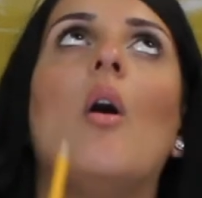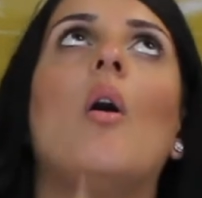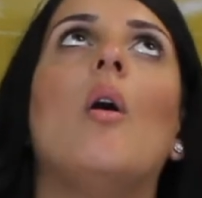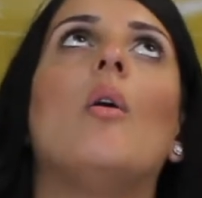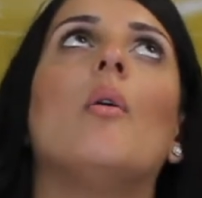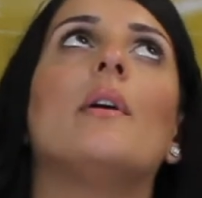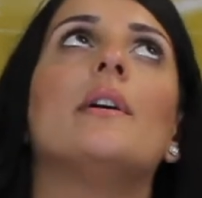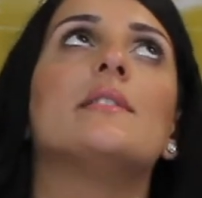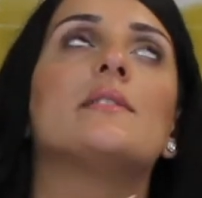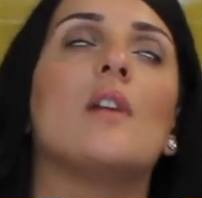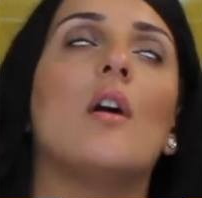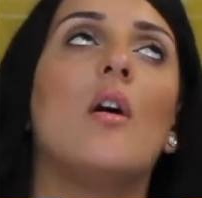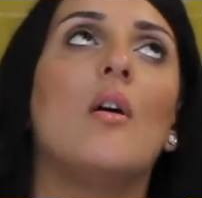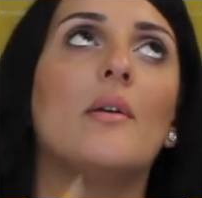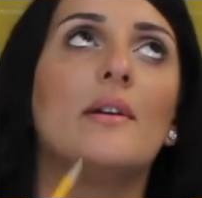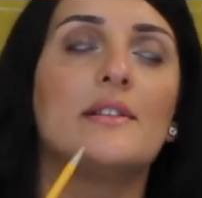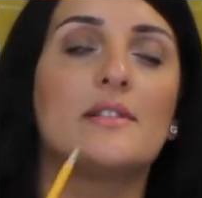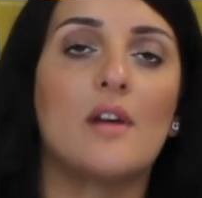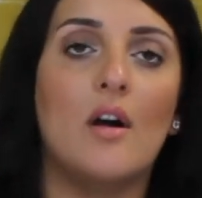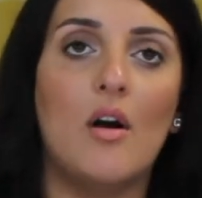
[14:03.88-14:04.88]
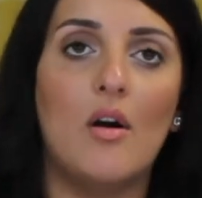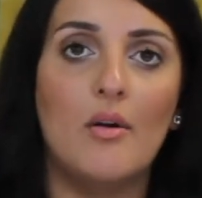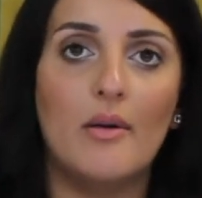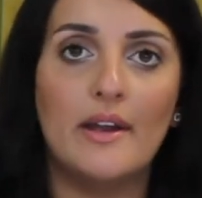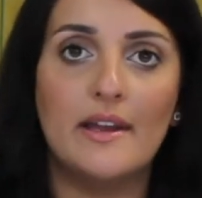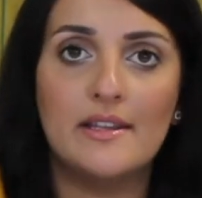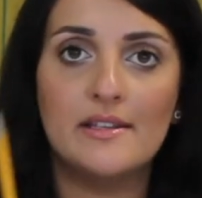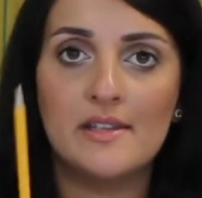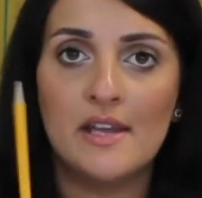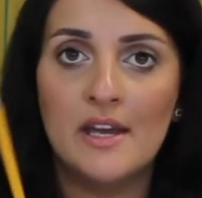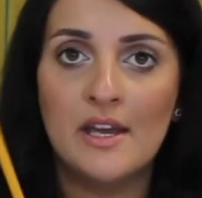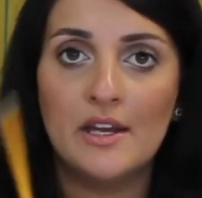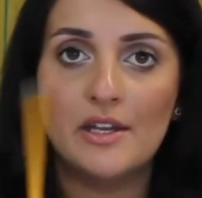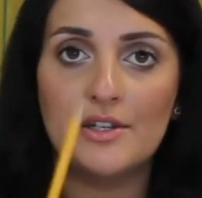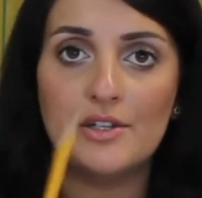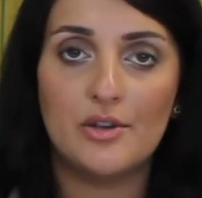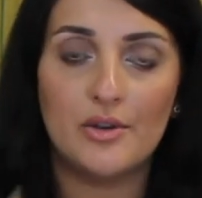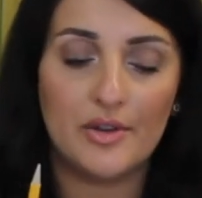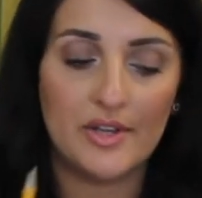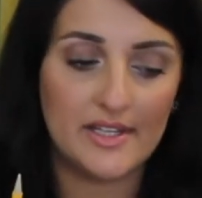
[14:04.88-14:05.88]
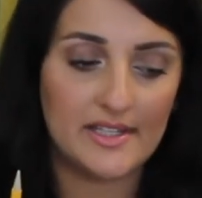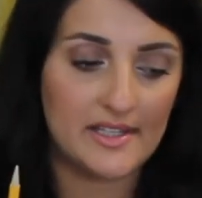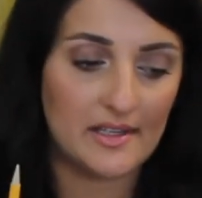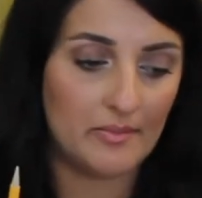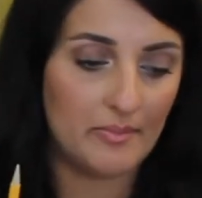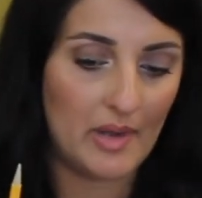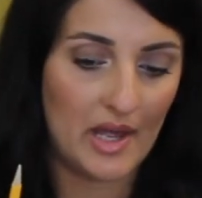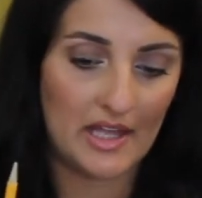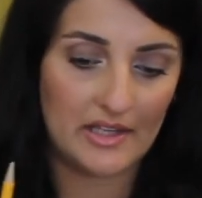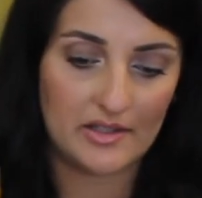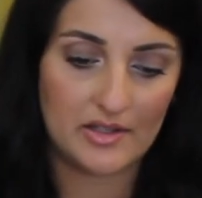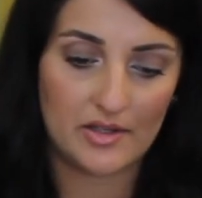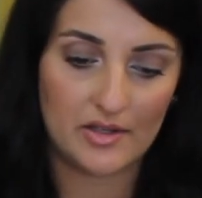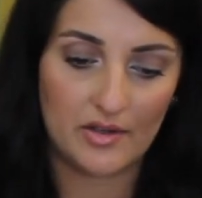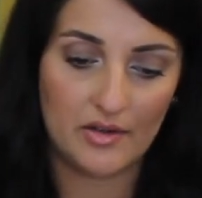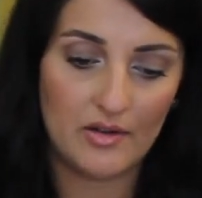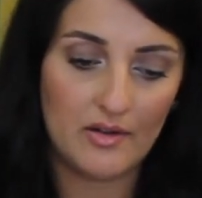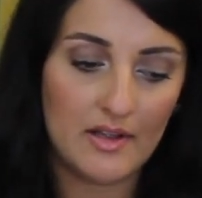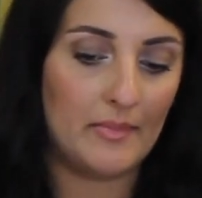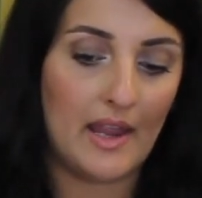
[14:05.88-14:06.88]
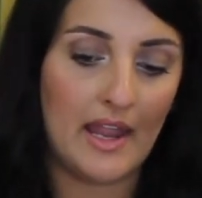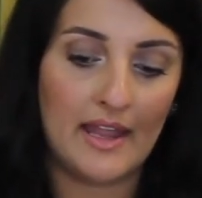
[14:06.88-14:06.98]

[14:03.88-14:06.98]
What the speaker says: always do this in pencil.